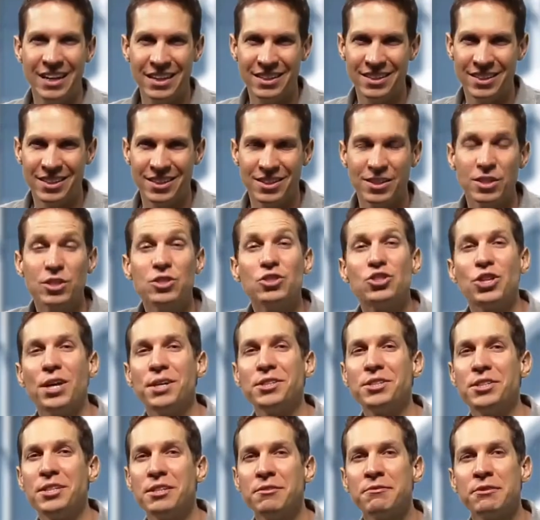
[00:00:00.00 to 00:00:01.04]
Hey there,
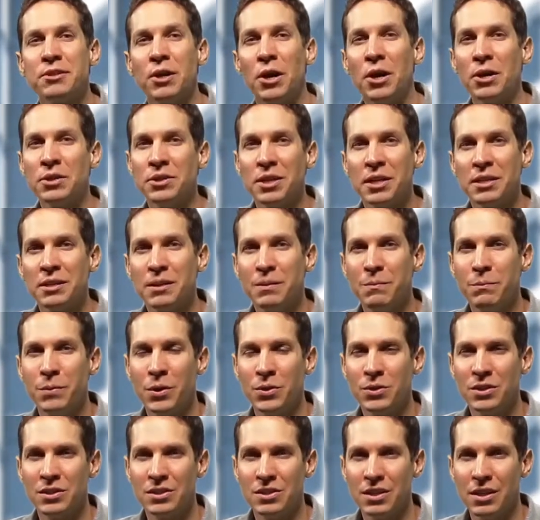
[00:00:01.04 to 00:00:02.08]
Josh here for
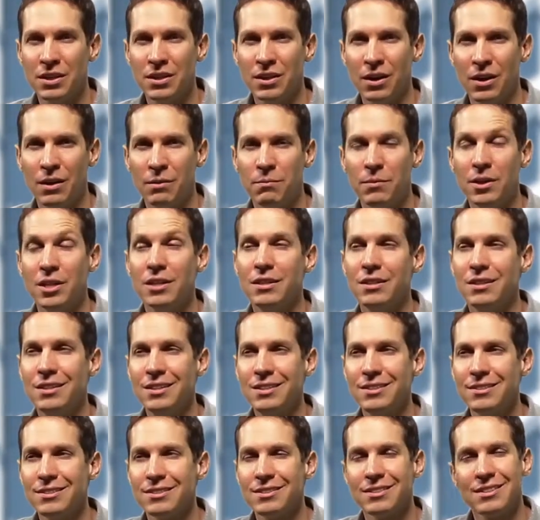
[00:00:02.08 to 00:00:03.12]
OnlineComponents.com.
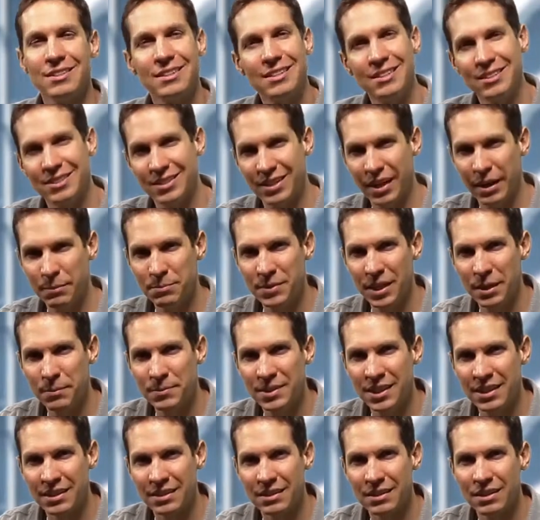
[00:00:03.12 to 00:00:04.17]
This is
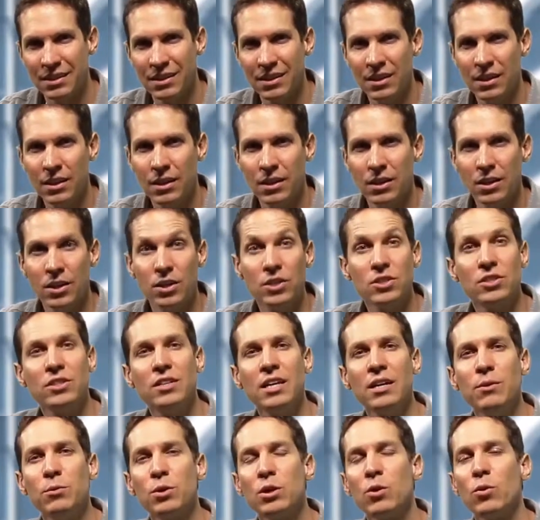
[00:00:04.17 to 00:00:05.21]
TapTapTech.
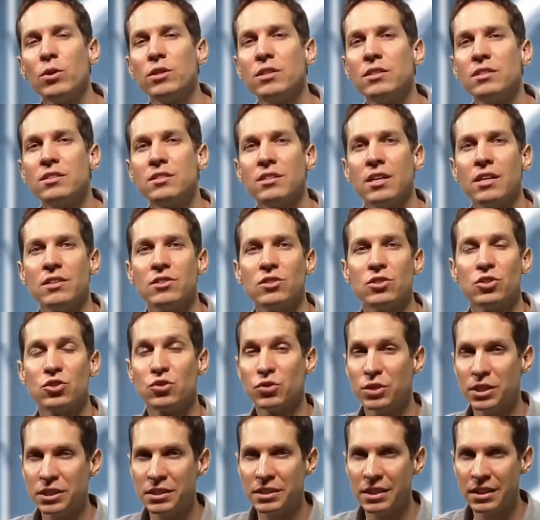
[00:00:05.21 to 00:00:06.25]
Today we're going to discuss
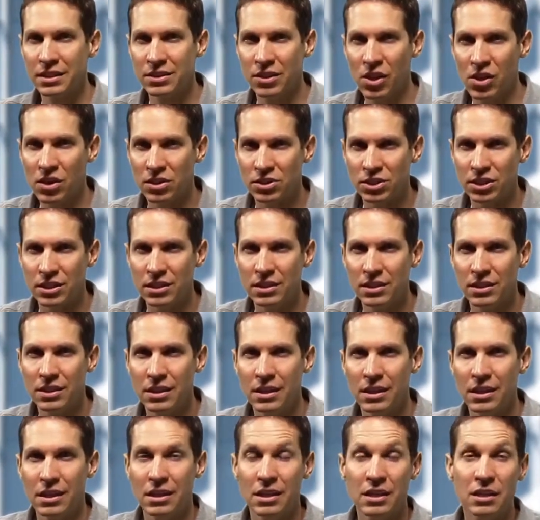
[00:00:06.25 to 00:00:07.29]
screen technology.
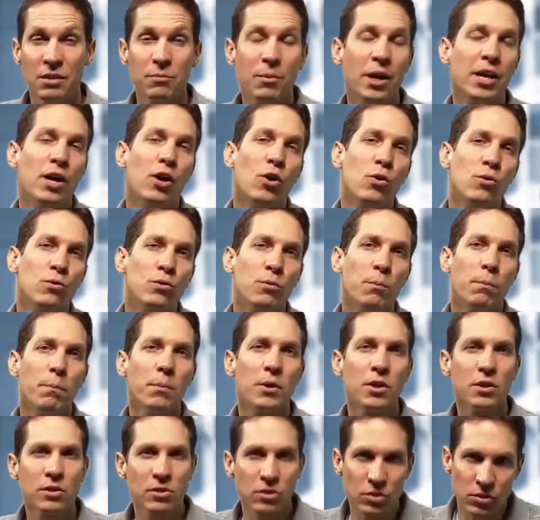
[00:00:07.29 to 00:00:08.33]
In my own
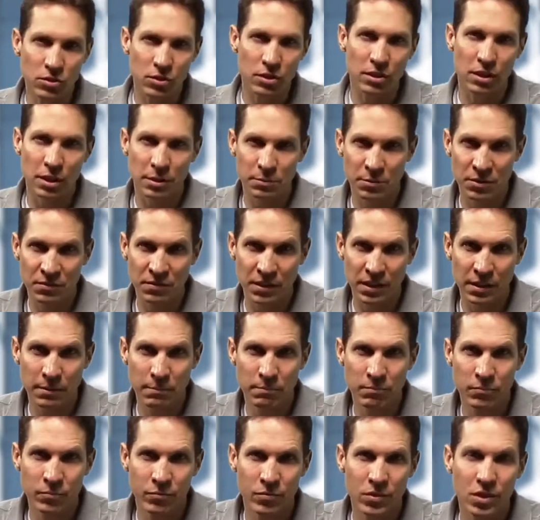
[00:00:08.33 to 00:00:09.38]
personal claim to
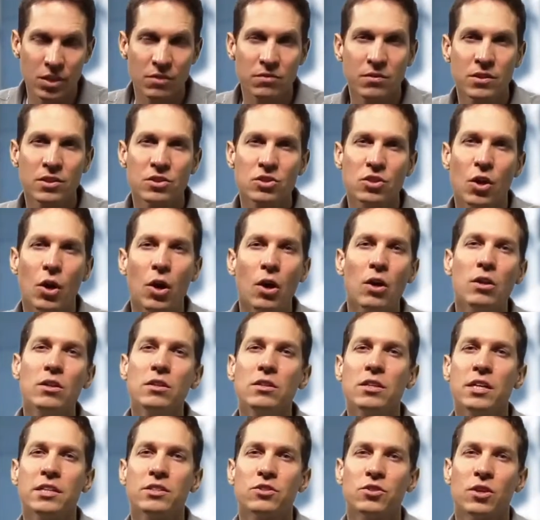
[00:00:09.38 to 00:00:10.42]
fame, the first
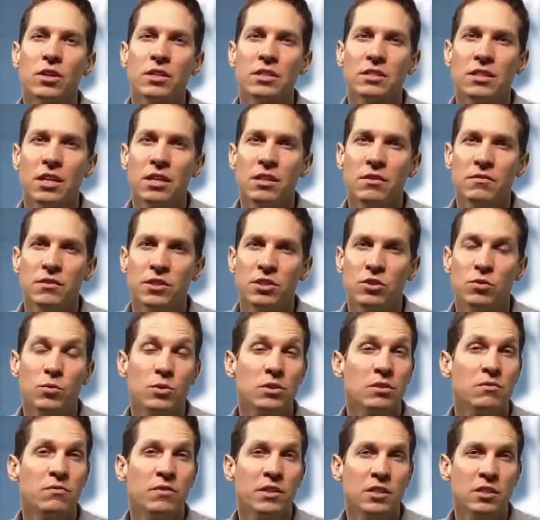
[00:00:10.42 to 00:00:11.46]
all-electronic television
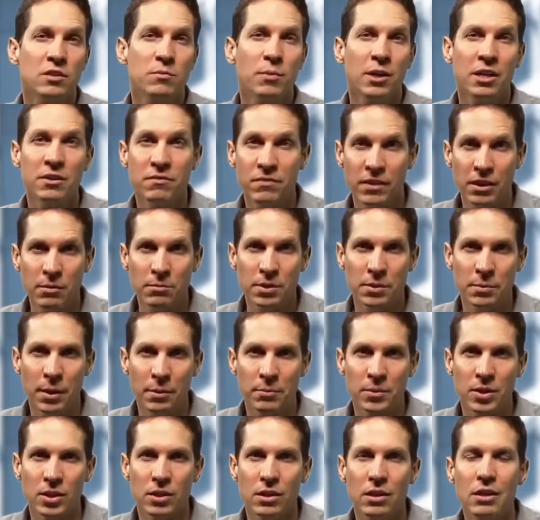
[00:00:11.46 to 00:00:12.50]
was invented by a family
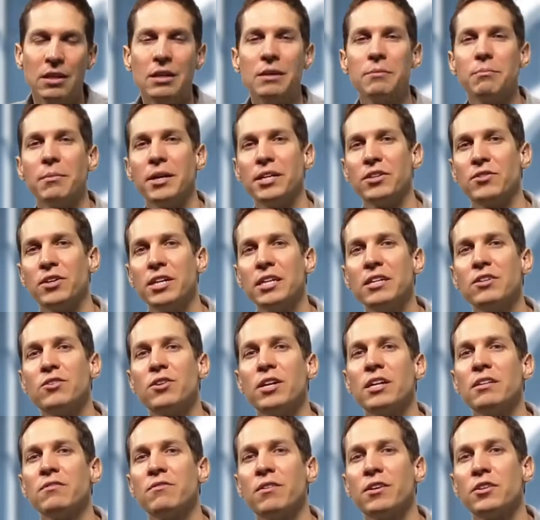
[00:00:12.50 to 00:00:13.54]
member, my
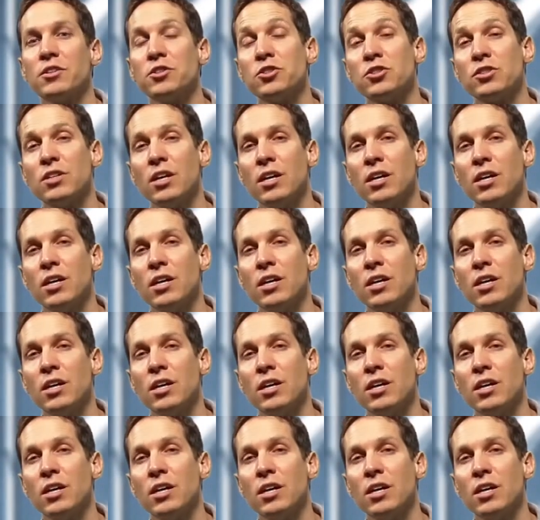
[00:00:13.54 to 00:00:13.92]
great-grandfather's